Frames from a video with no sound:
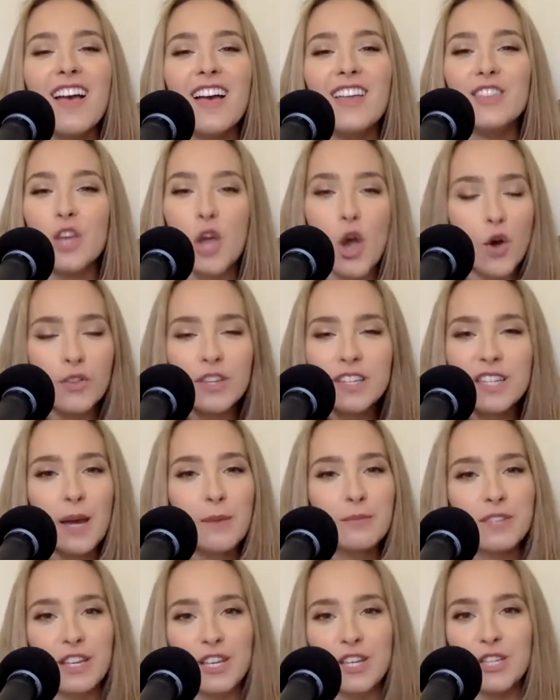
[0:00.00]
the only
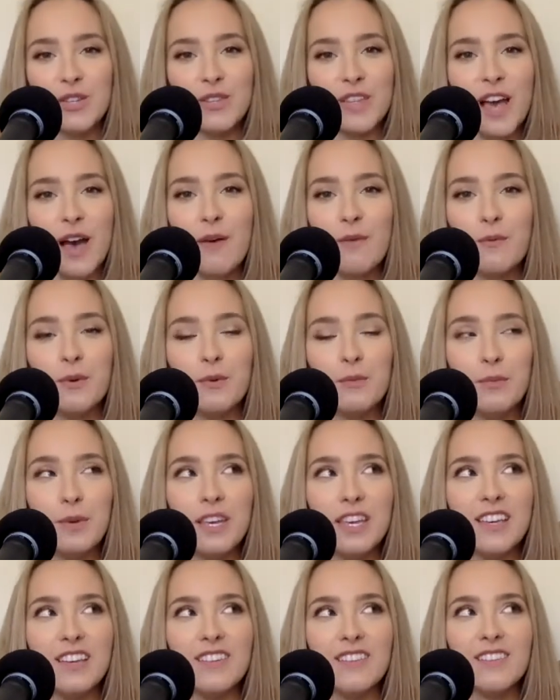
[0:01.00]
types that could do that would
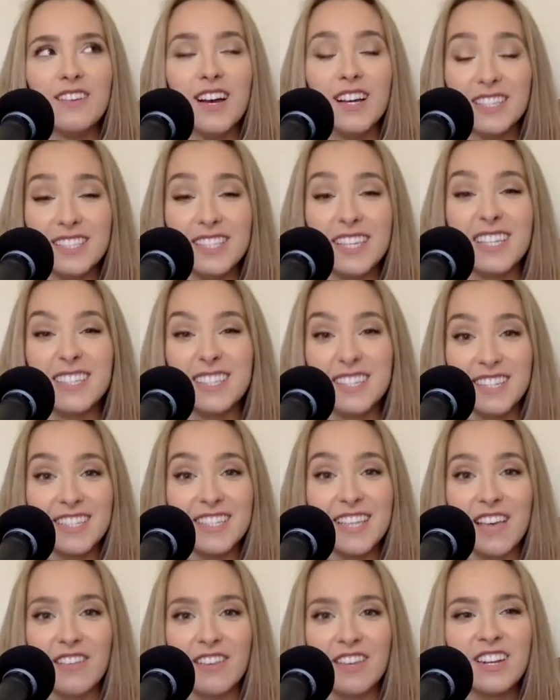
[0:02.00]
be a 6 and a
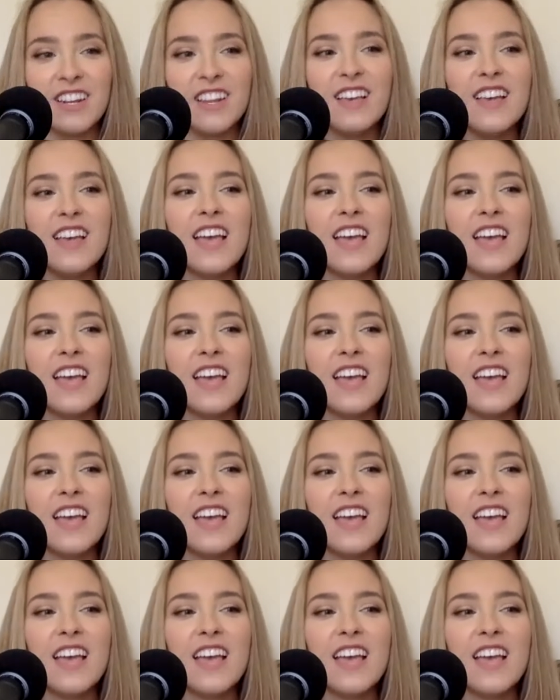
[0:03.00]
7.